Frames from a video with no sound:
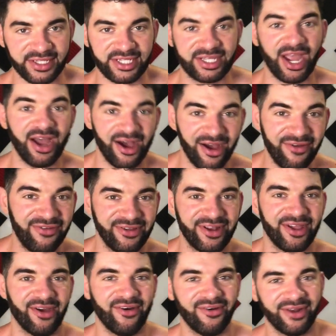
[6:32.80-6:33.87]
stuff. You
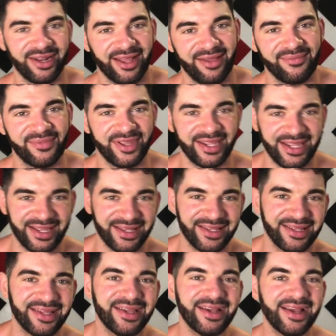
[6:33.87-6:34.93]
know what I mean?
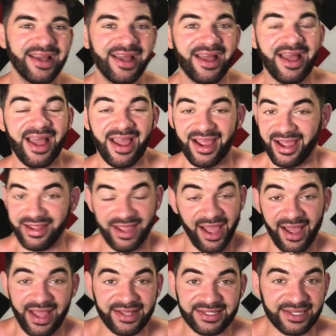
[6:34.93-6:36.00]
And
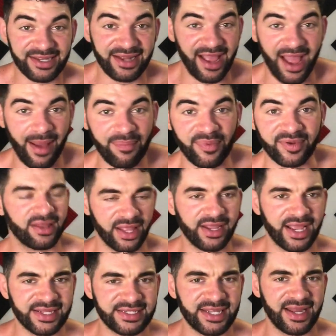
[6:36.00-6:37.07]
yeah, it's gonna happen. Like
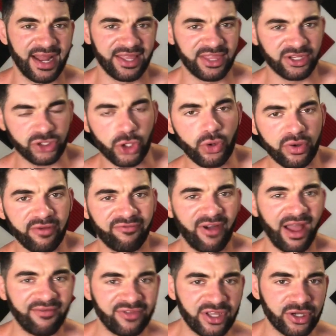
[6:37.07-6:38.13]
I said, I think two to
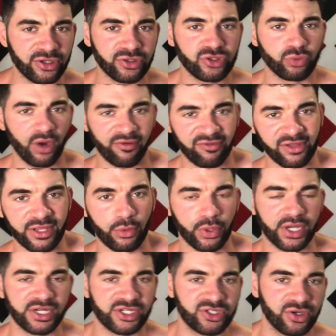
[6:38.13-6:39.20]
five years, roughly, we're
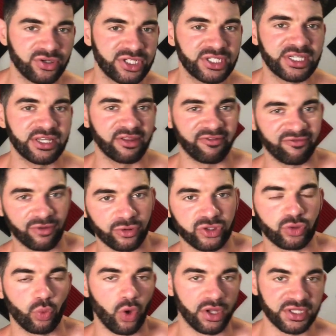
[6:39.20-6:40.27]
gonna start seeing the
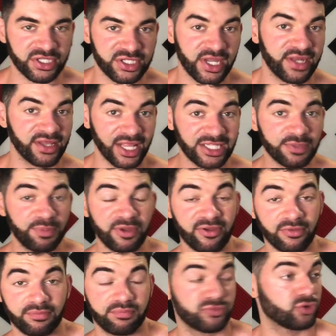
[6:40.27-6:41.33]
first ones. And let's
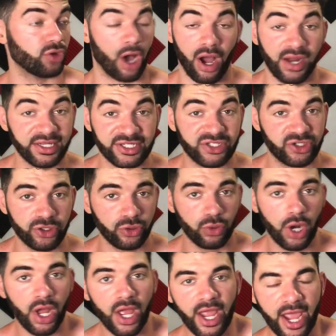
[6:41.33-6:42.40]
be honest,
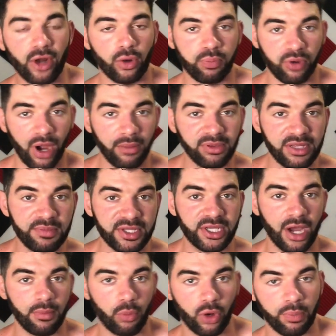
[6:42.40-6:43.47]
too, it'll probably
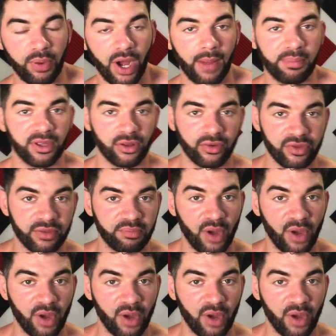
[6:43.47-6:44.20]
become more popular than